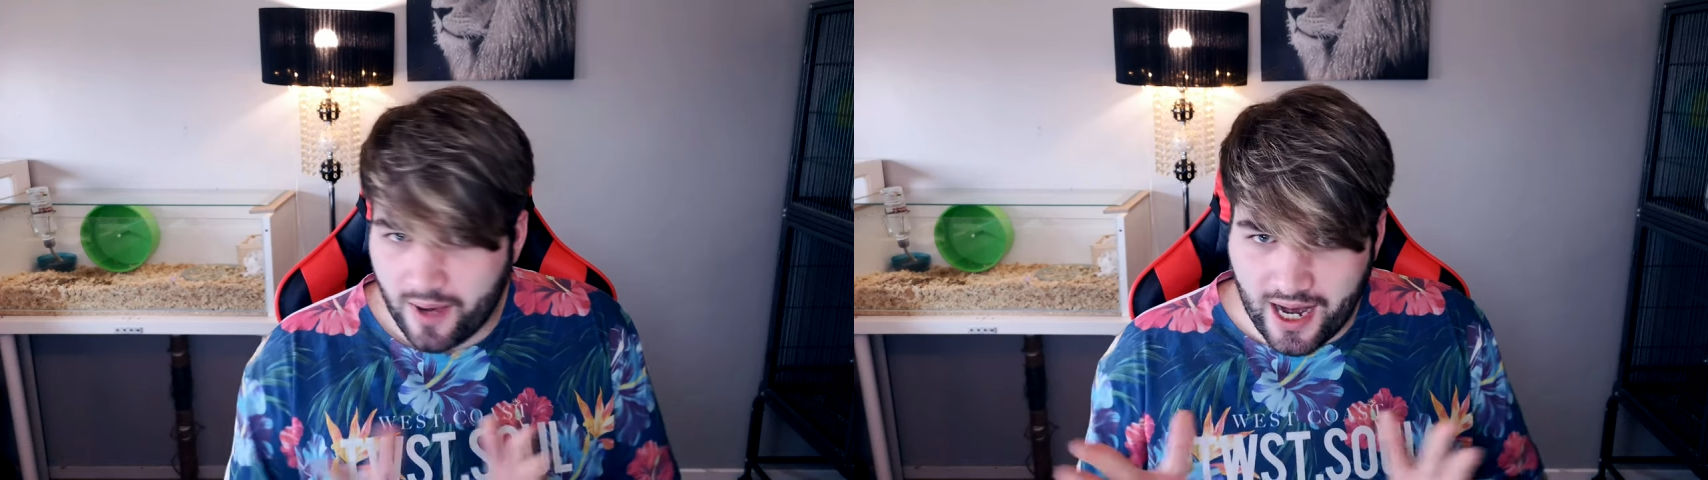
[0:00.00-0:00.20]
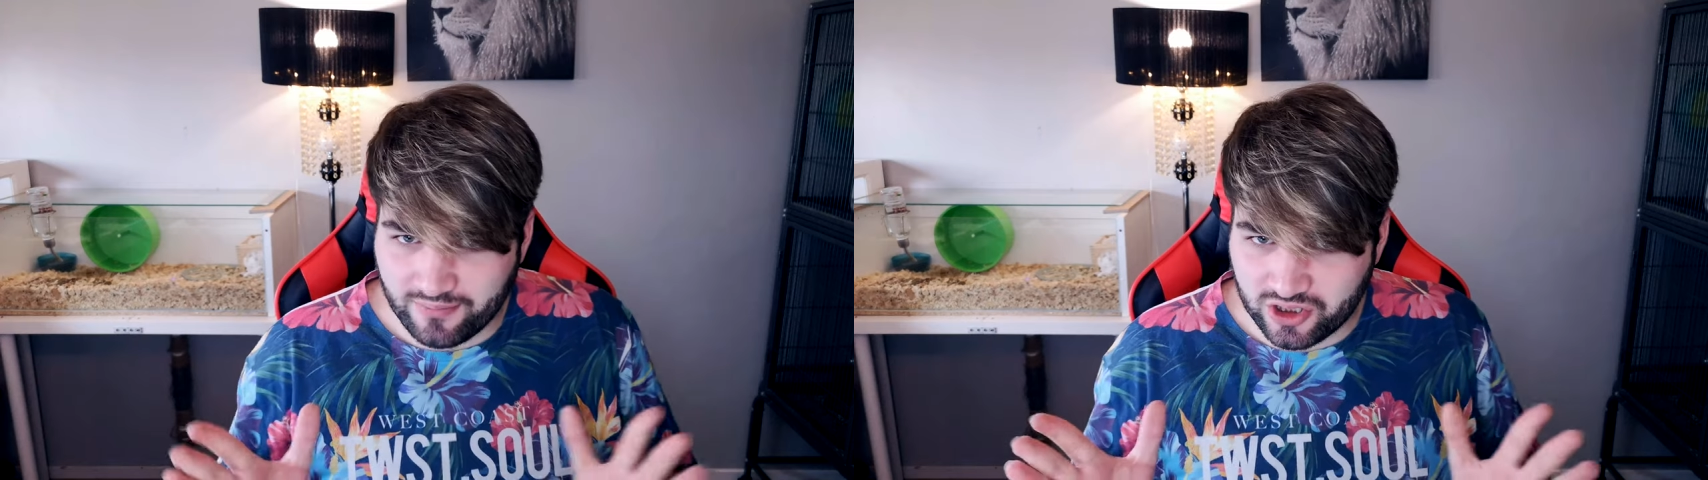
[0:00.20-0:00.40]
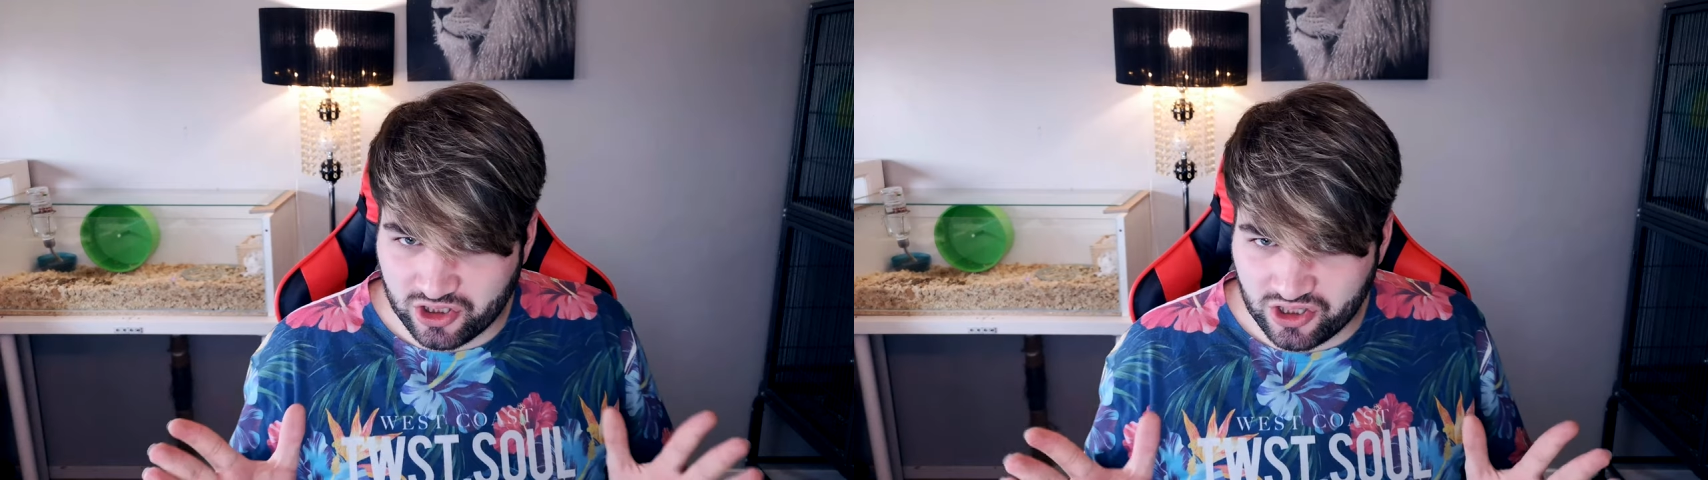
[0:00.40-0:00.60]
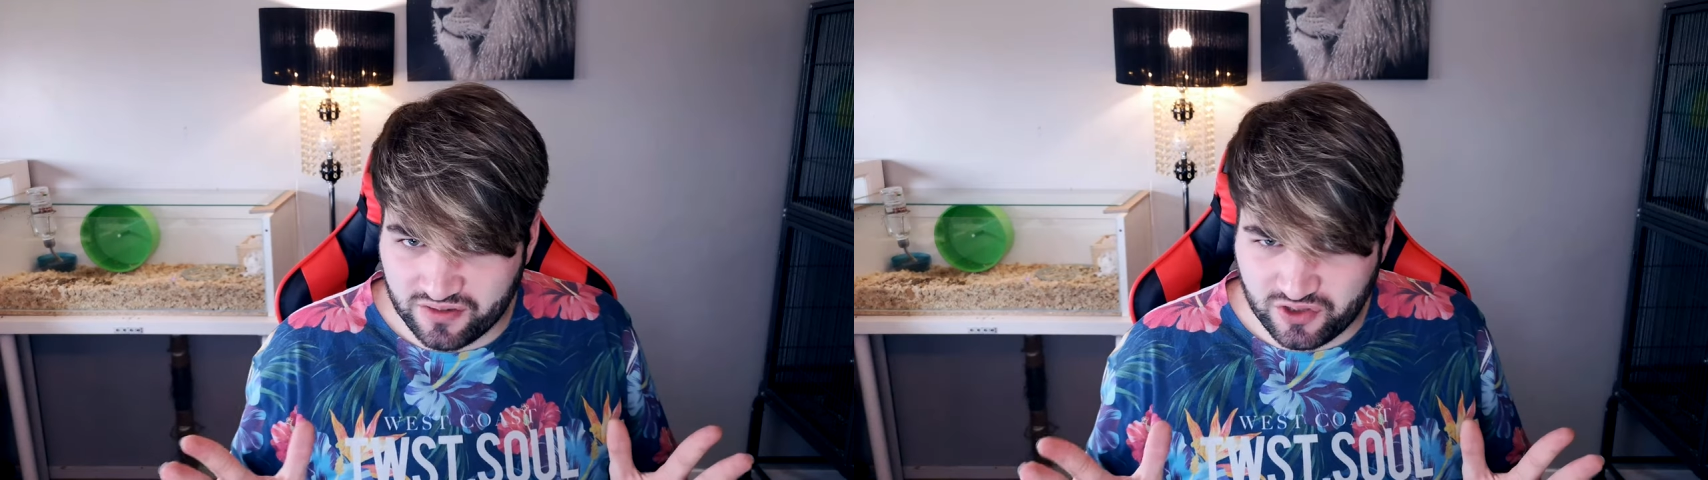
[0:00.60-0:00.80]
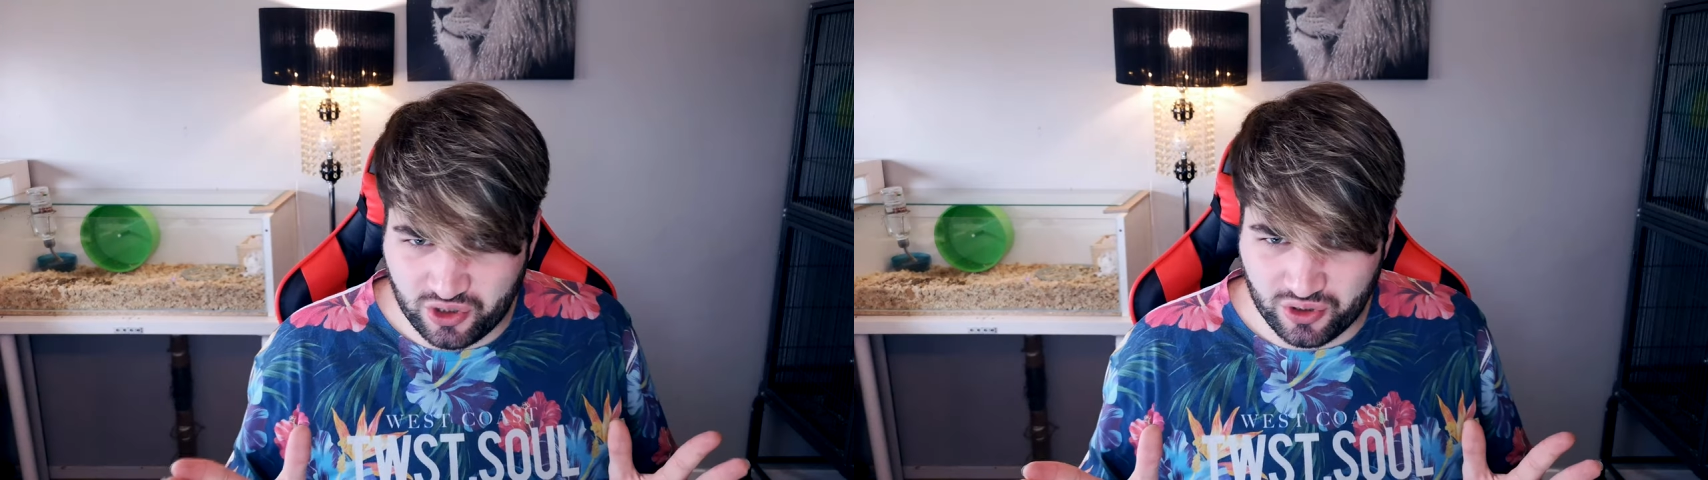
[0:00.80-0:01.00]
hamsters
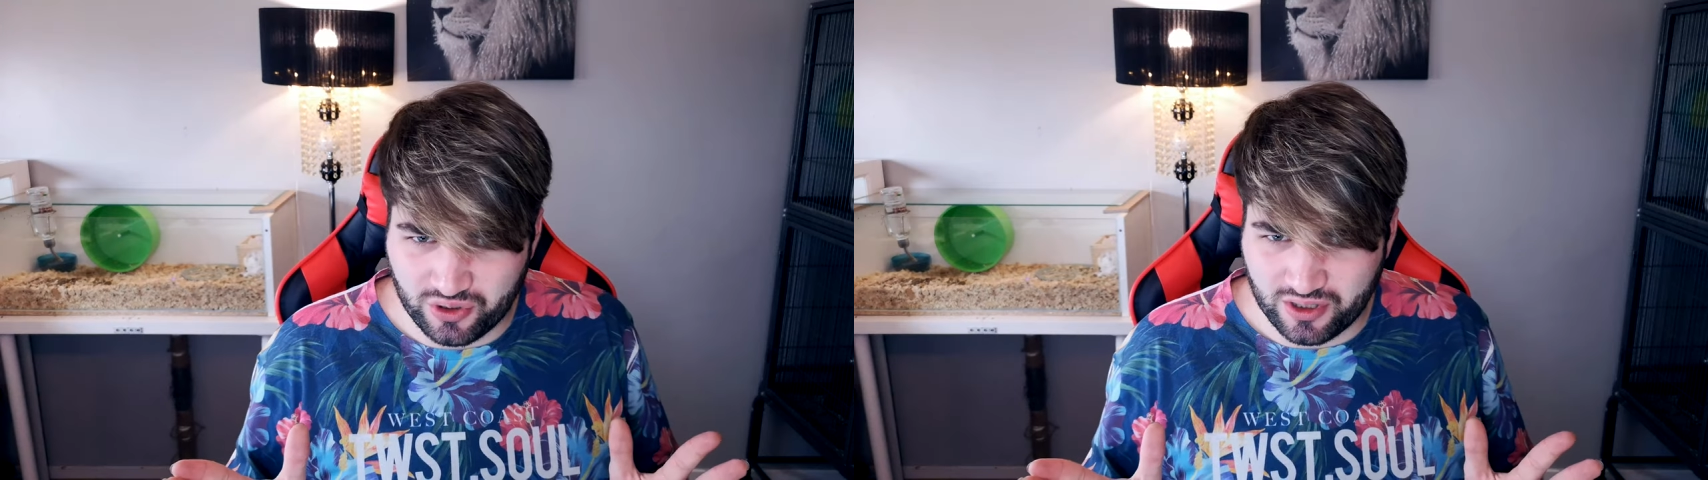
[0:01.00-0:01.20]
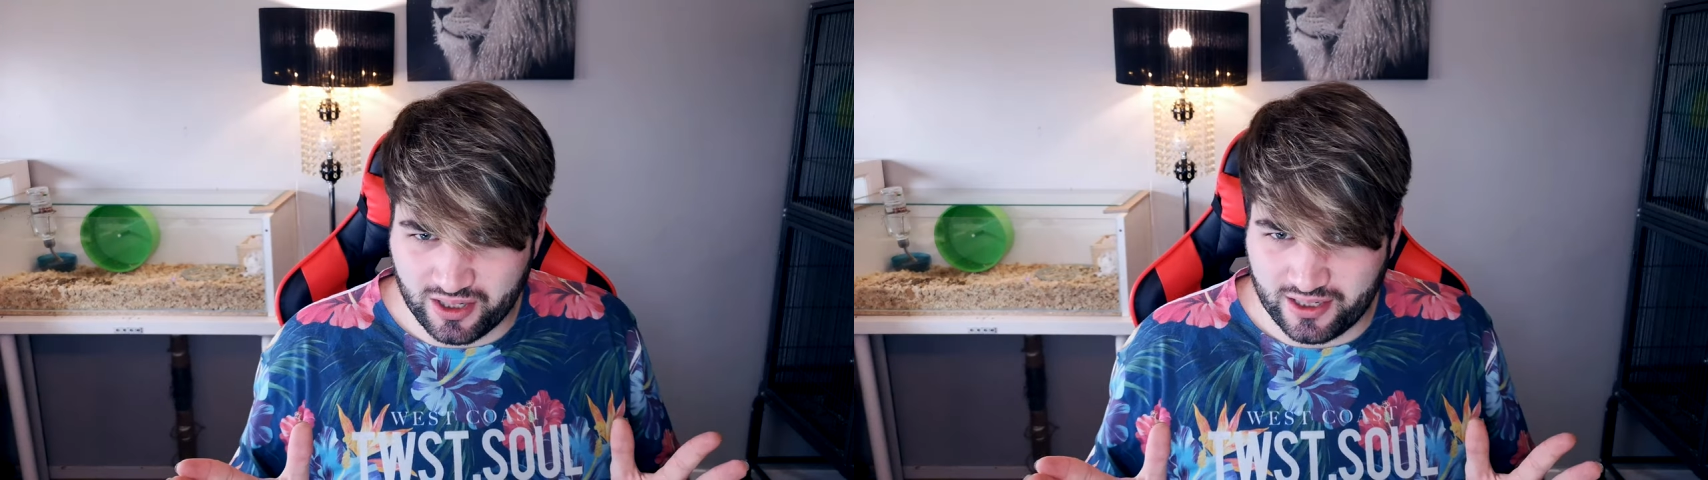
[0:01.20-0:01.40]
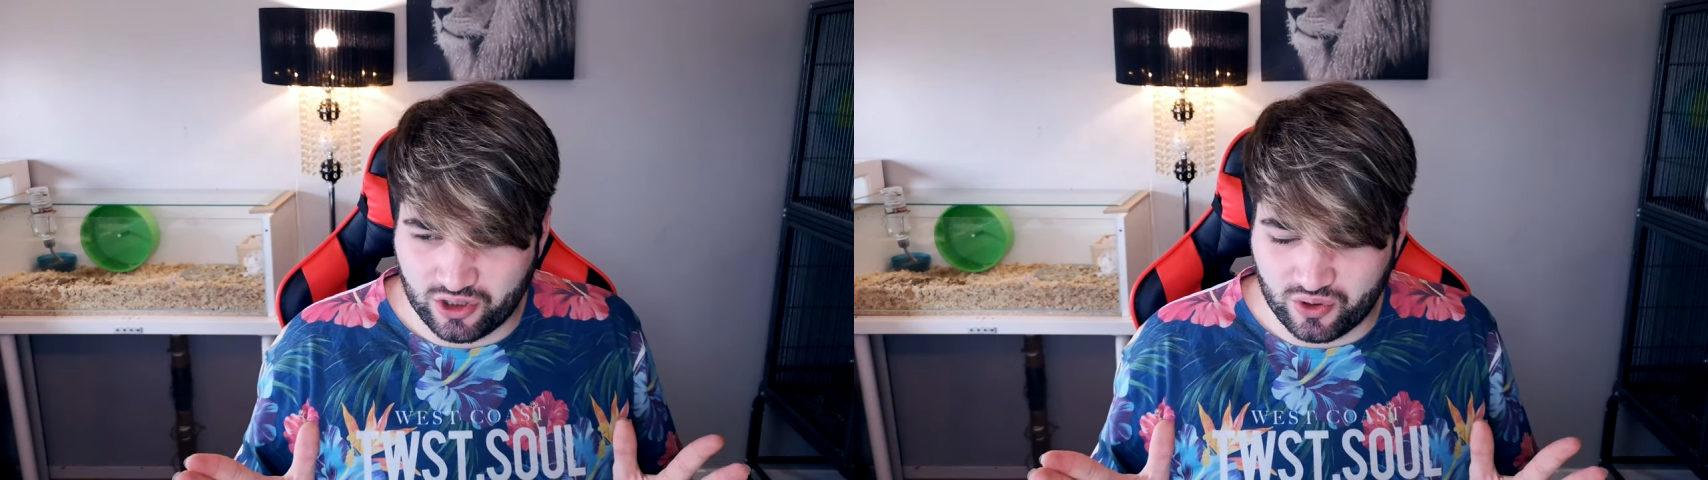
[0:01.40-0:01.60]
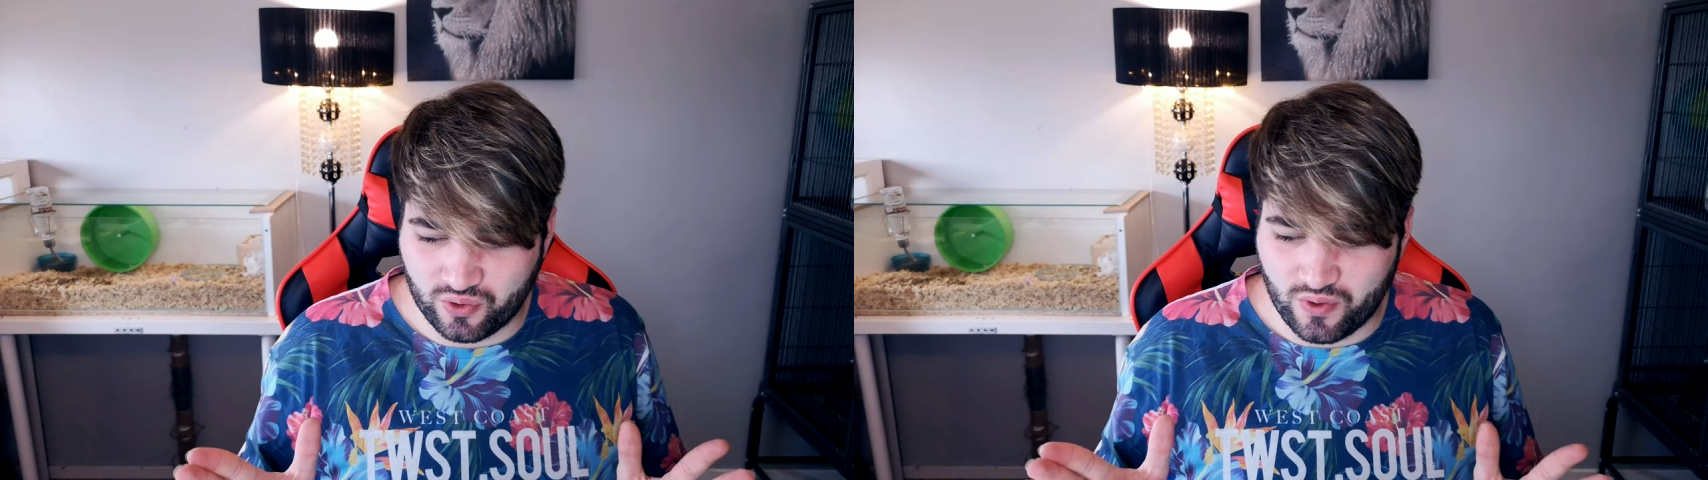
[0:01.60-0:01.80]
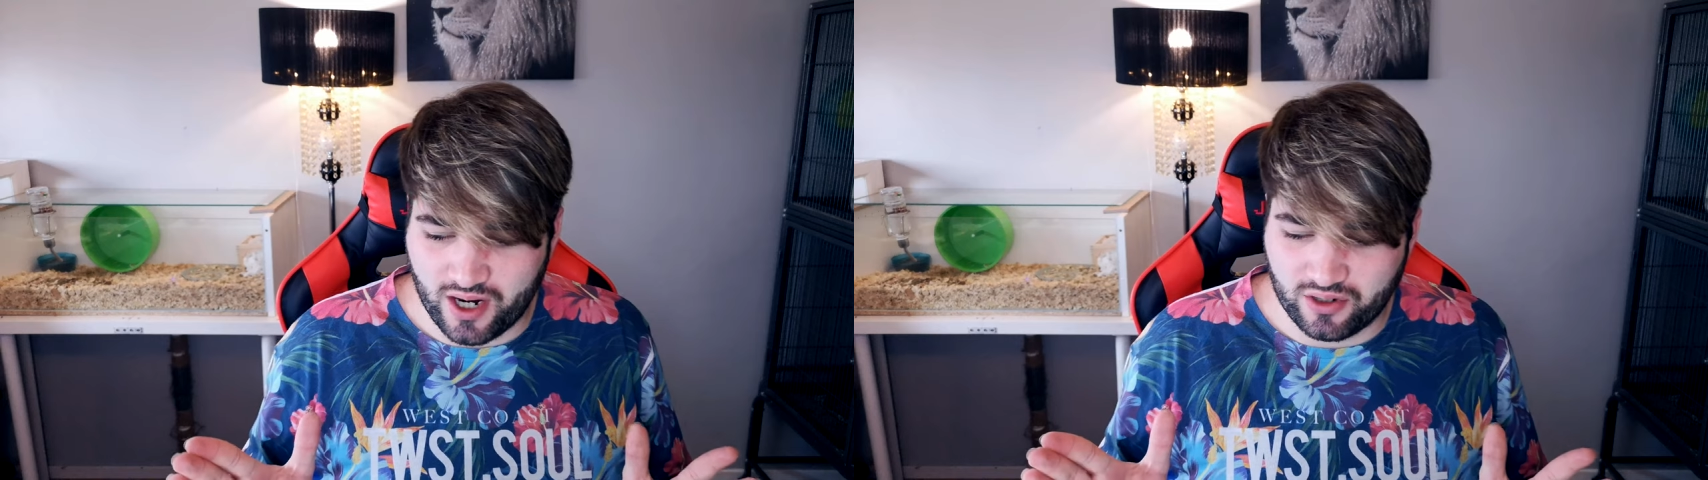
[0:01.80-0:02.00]
love chewing on electrical
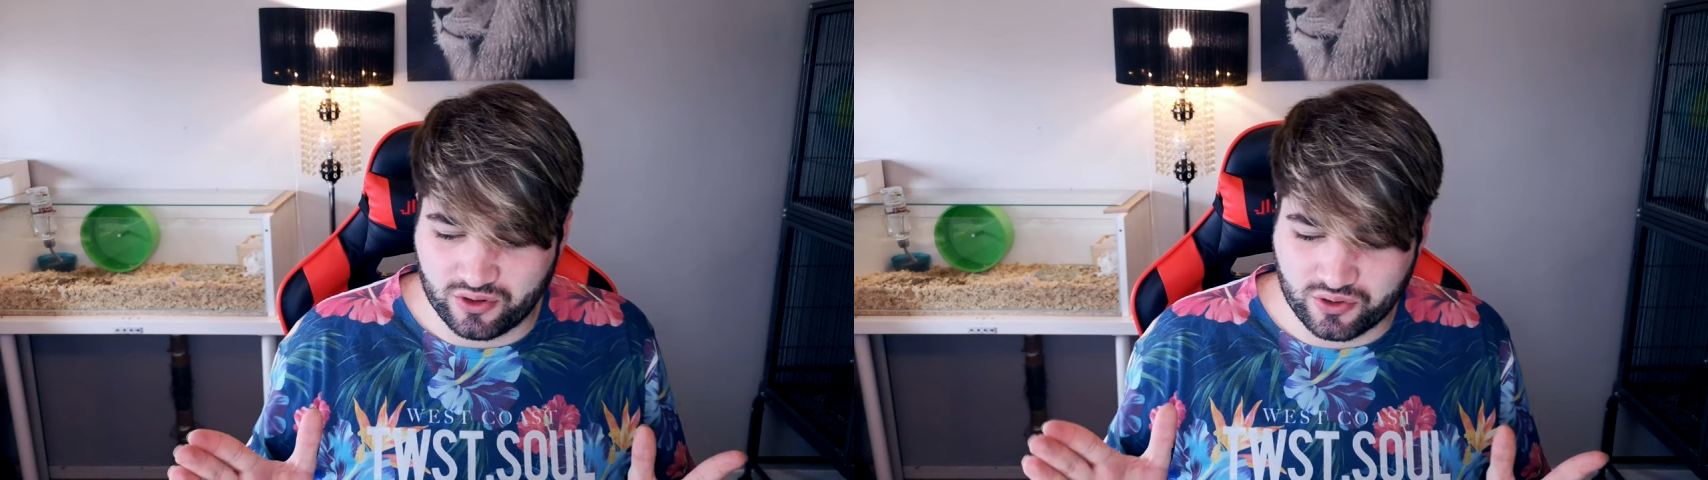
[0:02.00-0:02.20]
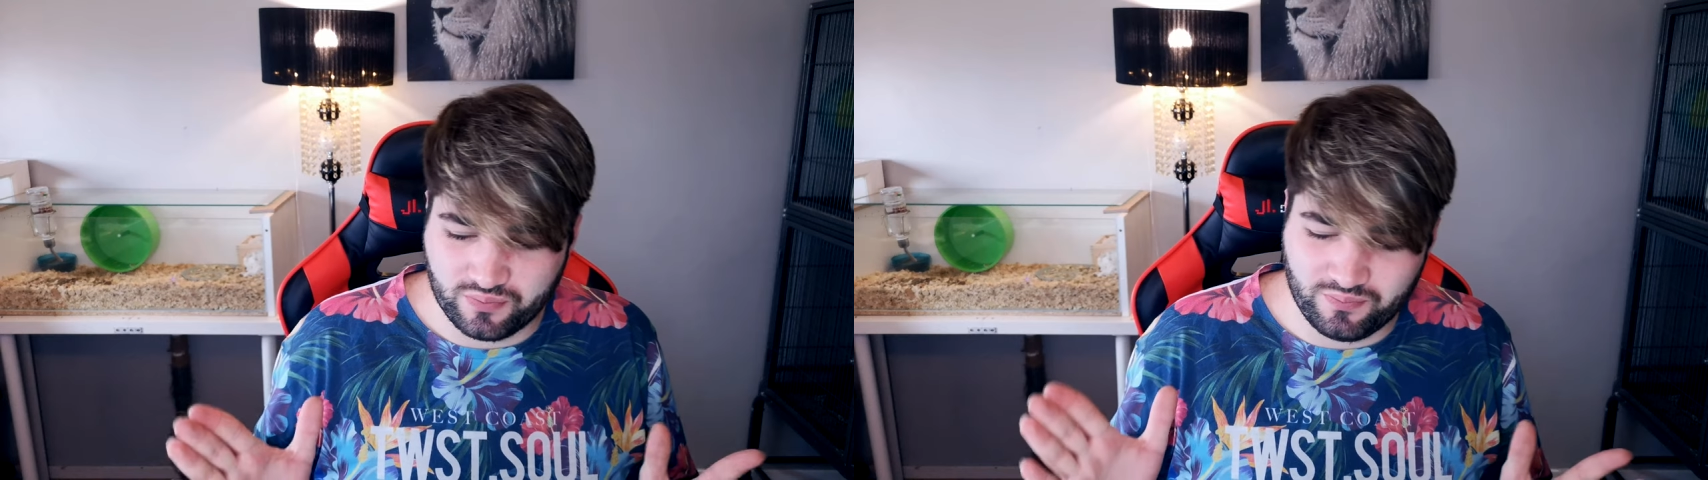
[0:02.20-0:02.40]
wires,